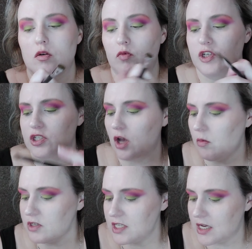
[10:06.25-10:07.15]
which is
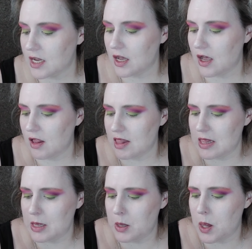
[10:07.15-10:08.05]
almost like
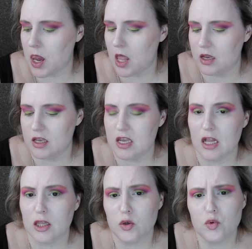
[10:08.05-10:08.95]
a
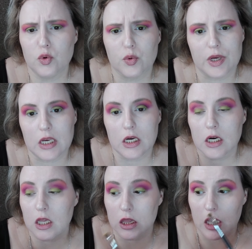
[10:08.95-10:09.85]
yellow
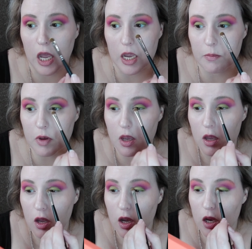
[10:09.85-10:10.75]
green lime,
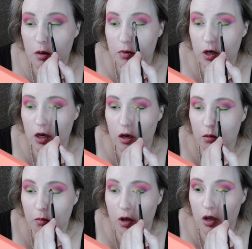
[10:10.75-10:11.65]
and I'm going to
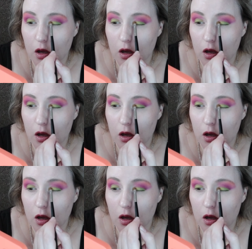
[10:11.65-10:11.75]
come